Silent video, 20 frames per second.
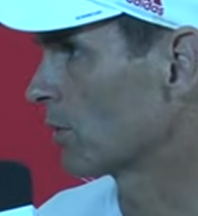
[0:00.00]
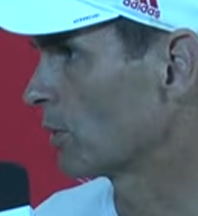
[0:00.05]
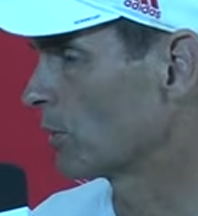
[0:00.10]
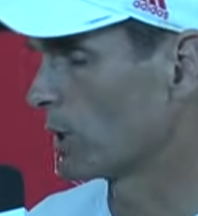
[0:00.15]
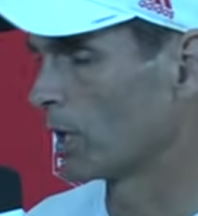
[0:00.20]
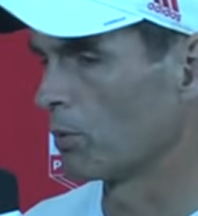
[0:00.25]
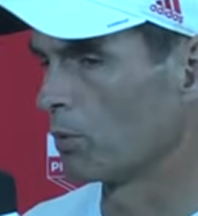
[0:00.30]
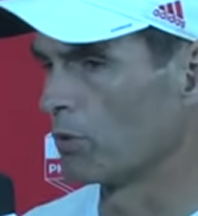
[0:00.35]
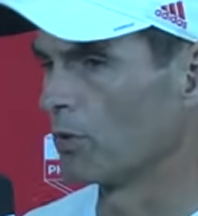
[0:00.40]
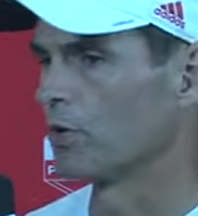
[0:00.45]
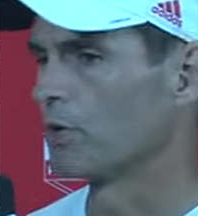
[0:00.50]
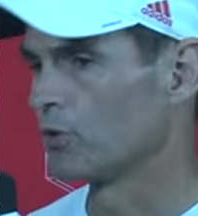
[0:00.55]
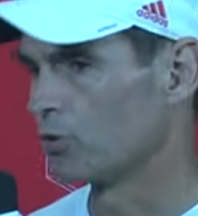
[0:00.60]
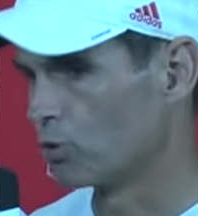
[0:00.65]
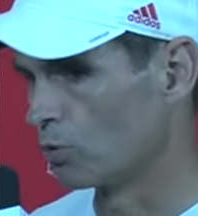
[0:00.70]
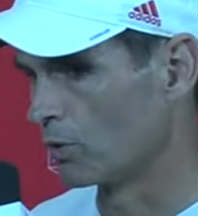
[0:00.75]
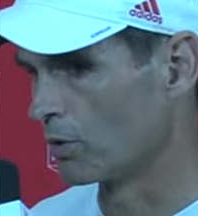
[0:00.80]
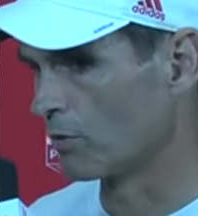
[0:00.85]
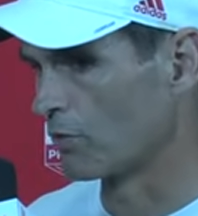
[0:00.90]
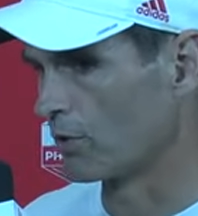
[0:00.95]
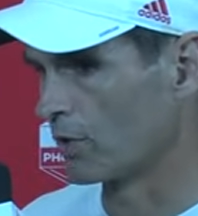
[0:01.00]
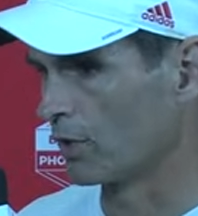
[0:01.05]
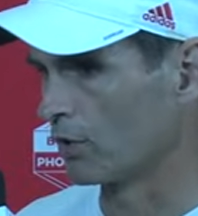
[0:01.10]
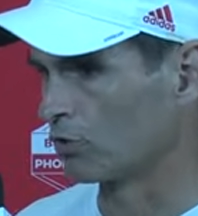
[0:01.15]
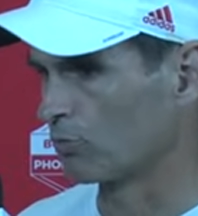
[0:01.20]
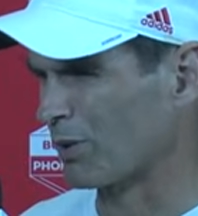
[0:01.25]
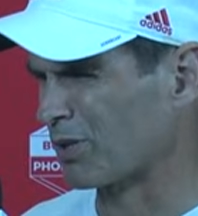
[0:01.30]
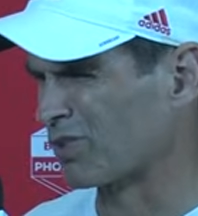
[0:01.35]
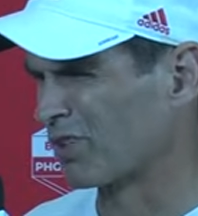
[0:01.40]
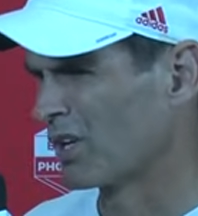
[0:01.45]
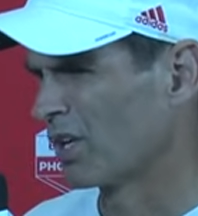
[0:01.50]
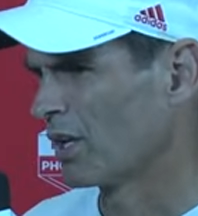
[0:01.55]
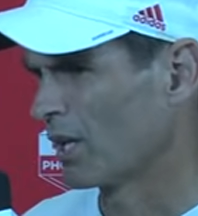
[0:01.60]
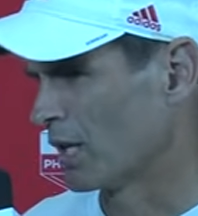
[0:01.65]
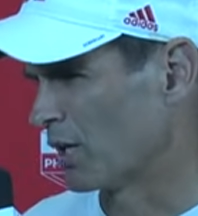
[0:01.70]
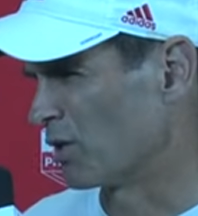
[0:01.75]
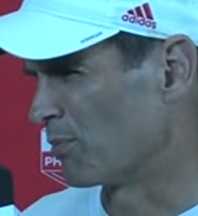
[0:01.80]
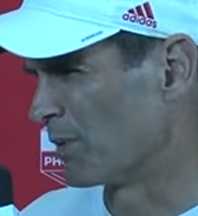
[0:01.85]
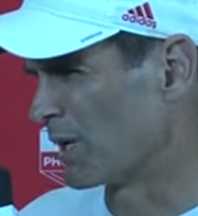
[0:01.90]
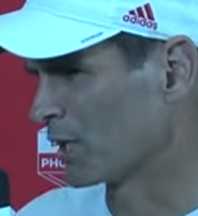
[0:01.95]
And when they're doing things, especially
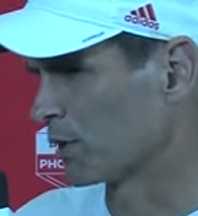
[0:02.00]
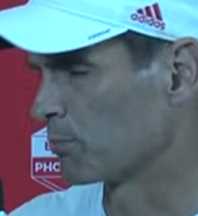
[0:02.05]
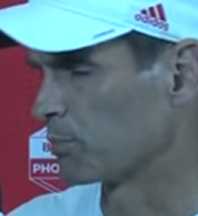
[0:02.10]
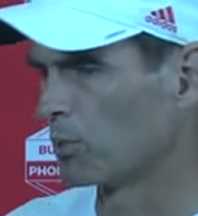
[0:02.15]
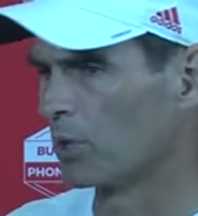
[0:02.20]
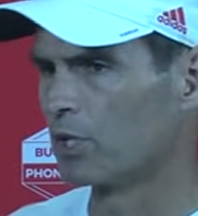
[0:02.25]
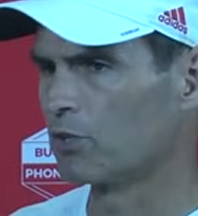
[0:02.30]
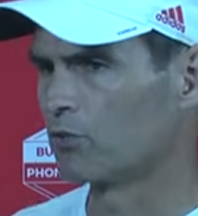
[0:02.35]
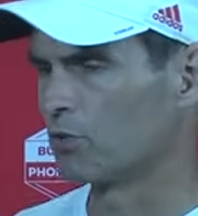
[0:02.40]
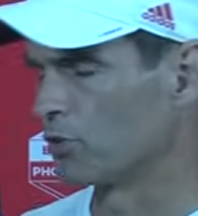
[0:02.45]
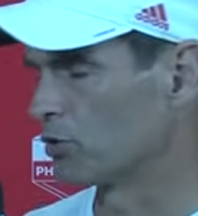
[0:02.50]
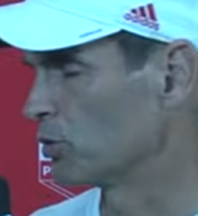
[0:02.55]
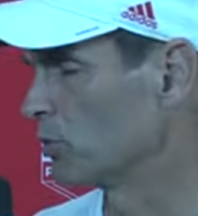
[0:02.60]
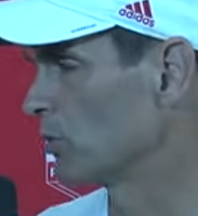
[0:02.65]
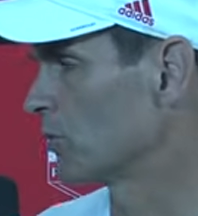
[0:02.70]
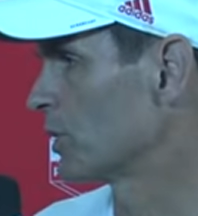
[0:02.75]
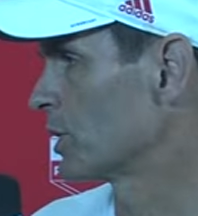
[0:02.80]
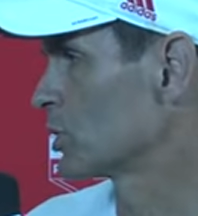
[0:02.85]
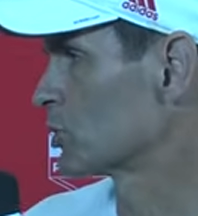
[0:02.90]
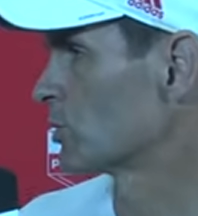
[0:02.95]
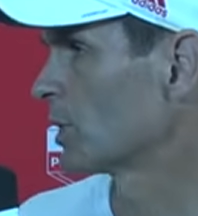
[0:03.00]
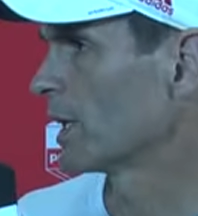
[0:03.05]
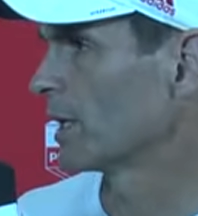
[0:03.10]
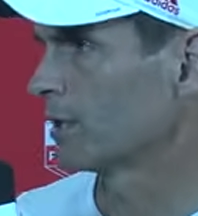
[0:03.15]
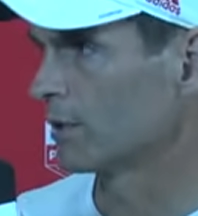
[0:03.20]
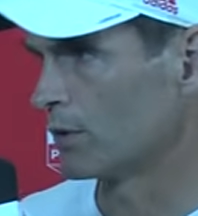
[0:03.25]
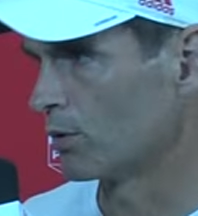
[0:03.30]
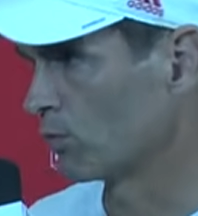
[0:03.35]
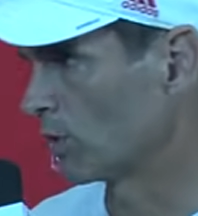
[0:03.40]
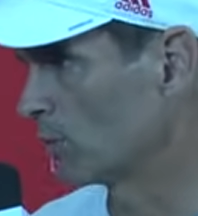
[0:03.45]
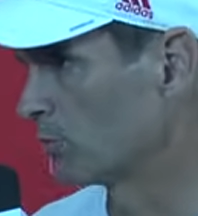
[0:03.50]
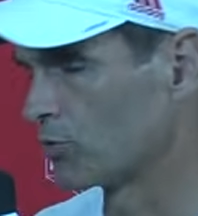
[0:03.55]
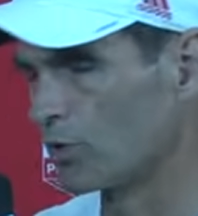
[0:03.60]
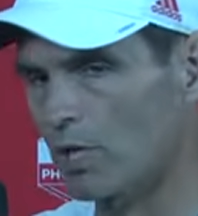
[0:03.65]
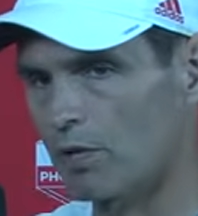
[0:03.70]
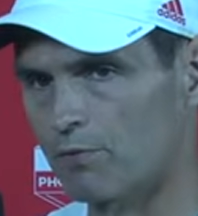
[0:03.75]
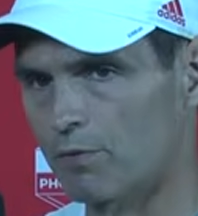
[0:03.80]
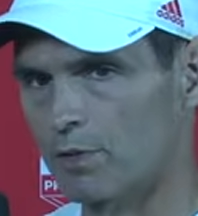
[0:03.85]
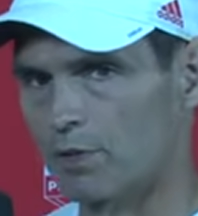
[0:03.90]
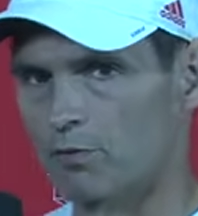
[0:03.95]
they're making plays and they're doing things right, it rubs
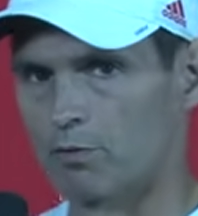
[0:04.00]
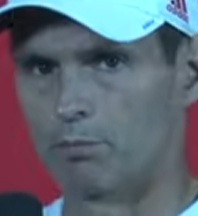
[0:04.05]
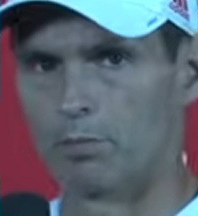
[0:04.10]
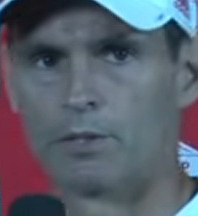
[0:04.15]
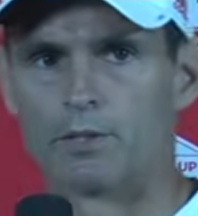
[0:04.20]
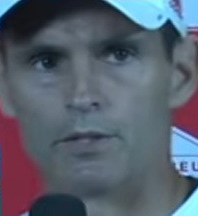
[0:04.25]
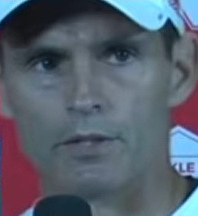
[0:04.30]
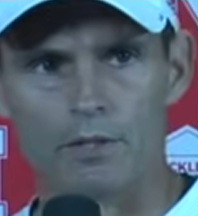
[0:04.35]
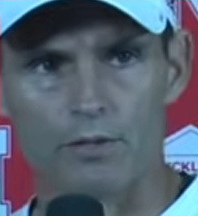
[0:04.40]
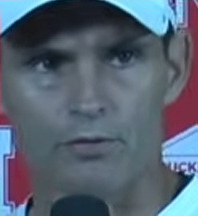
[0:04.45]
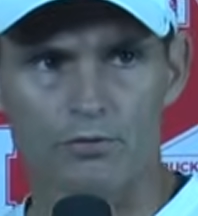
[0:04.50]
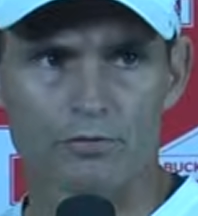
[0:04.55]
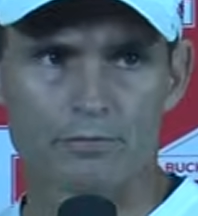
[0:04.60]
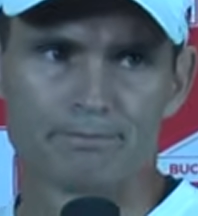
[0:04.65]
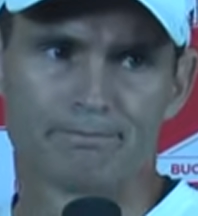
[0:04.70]
off on everybody else.